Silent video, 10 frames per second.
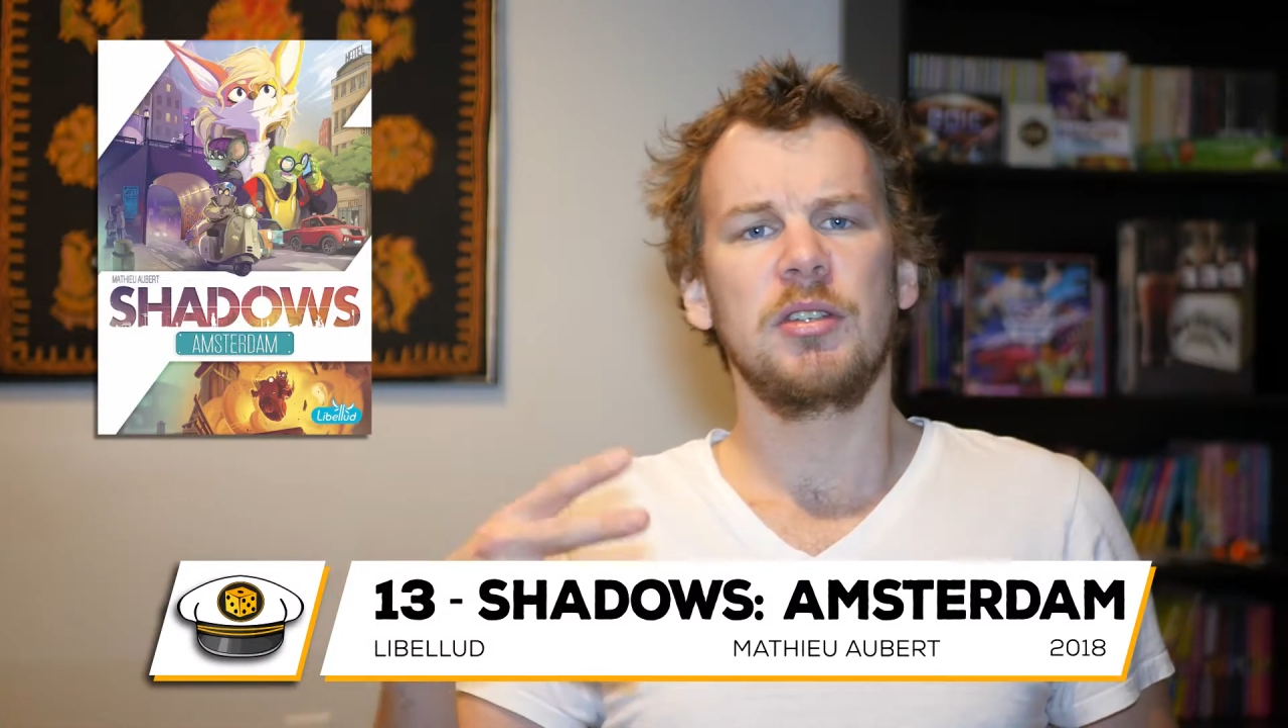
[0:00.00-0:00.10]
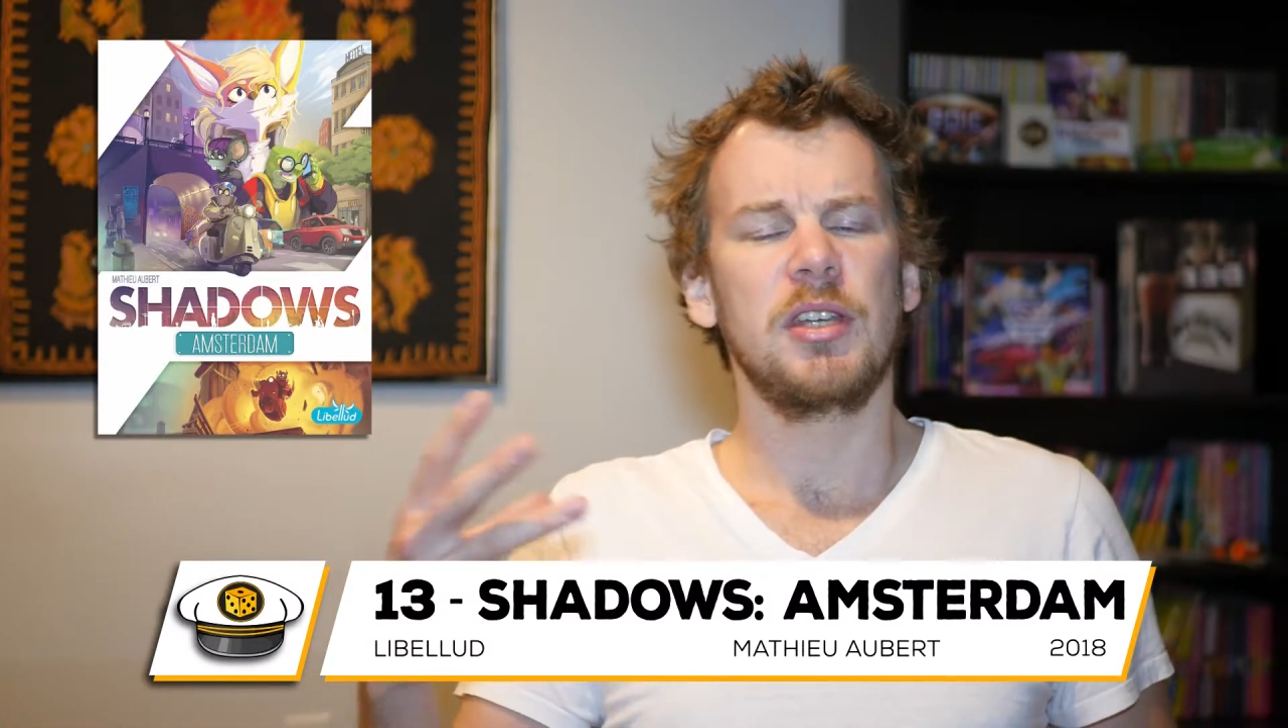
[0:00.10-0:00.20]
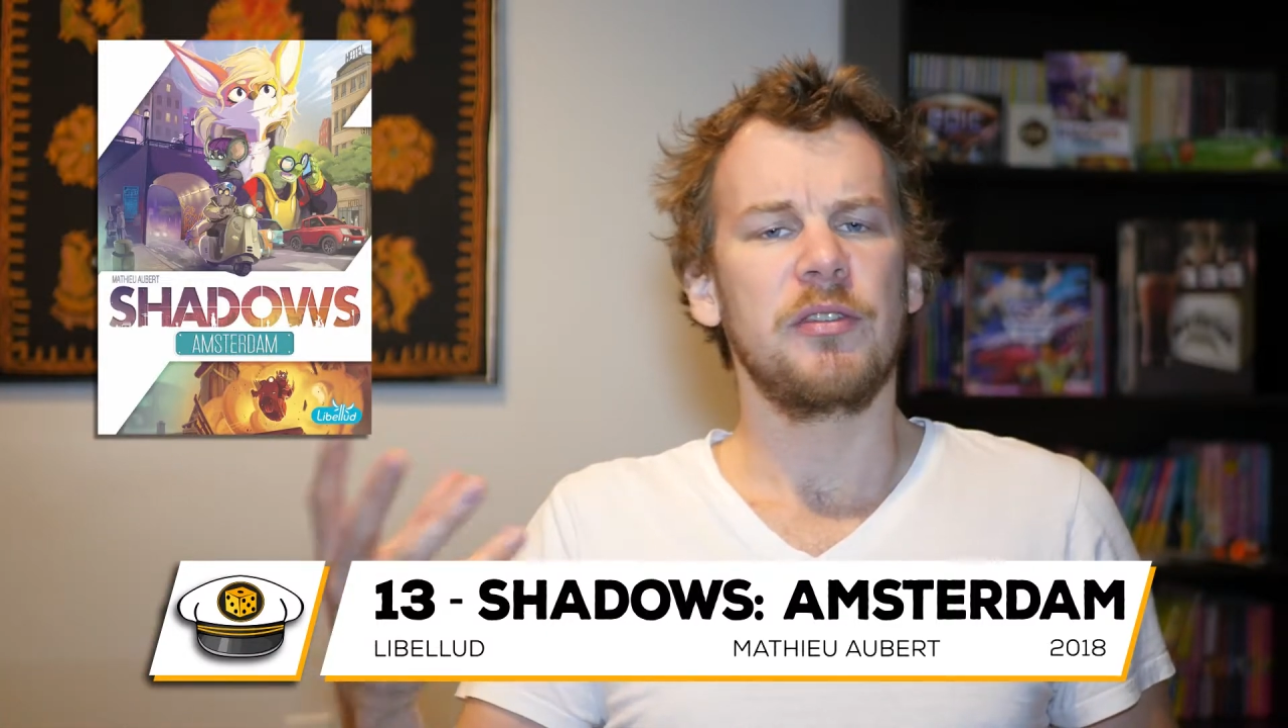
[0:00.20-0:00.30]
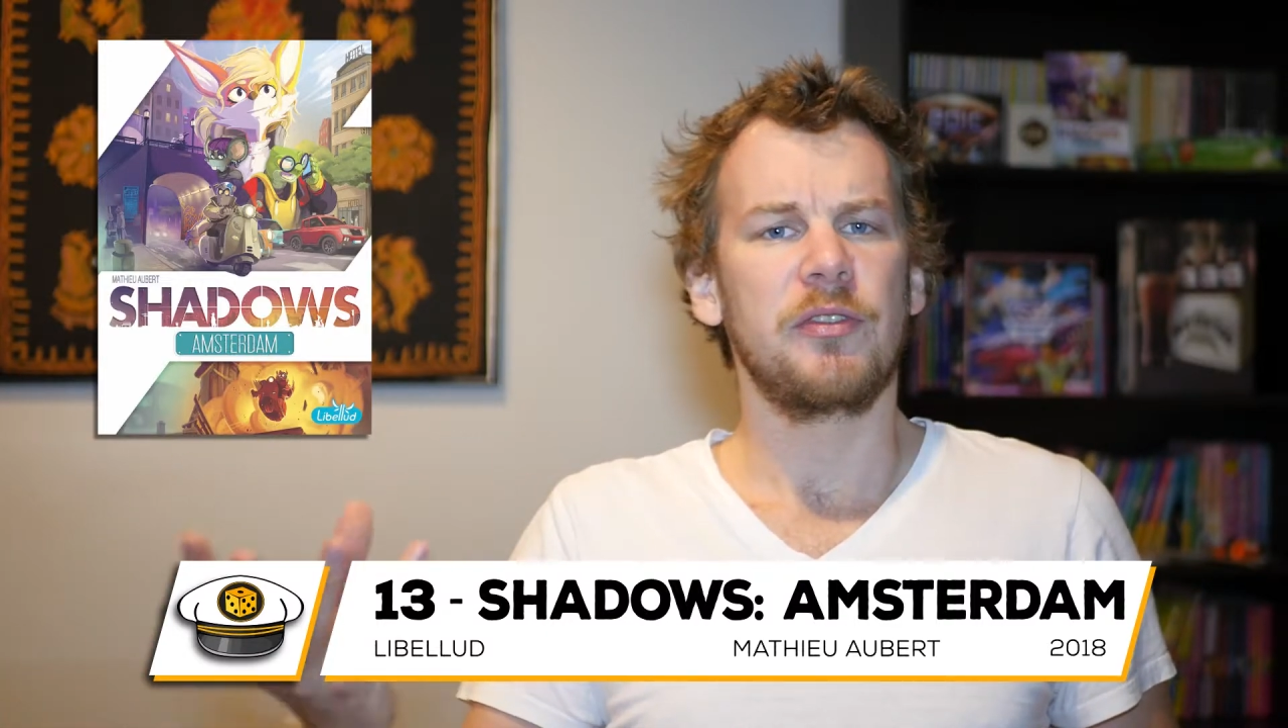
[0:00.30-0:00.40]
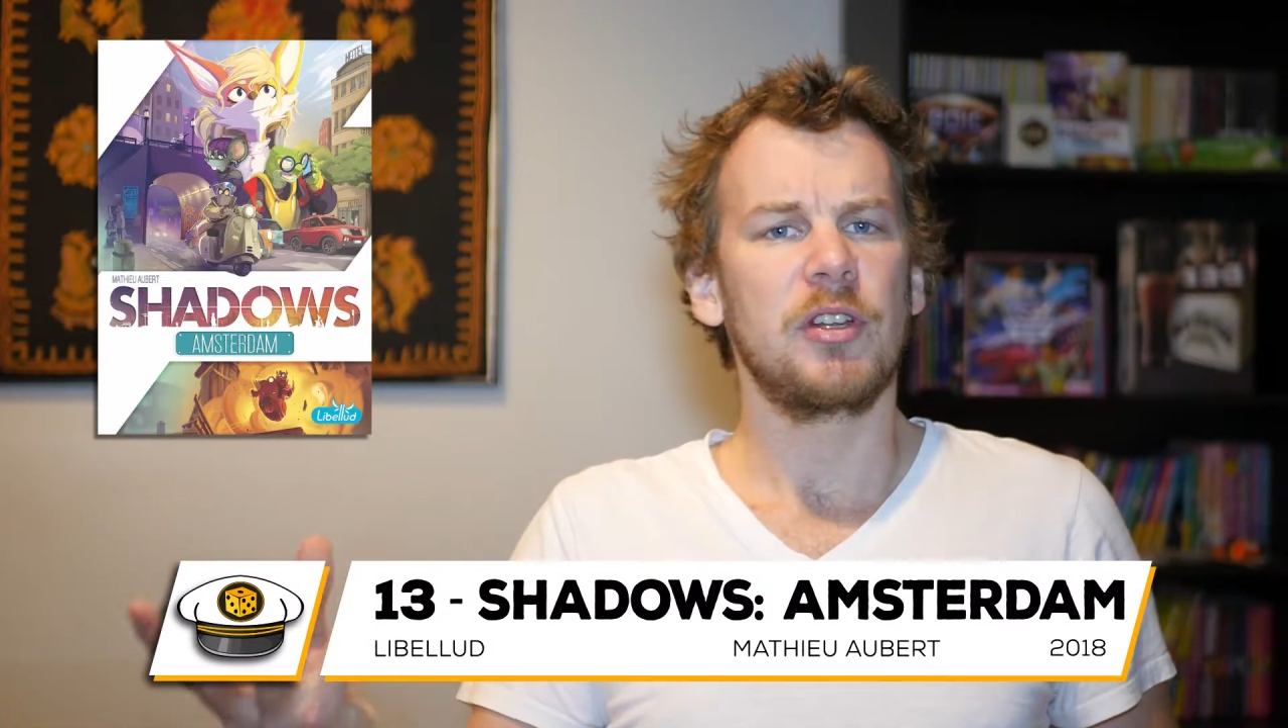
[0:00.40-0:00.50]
give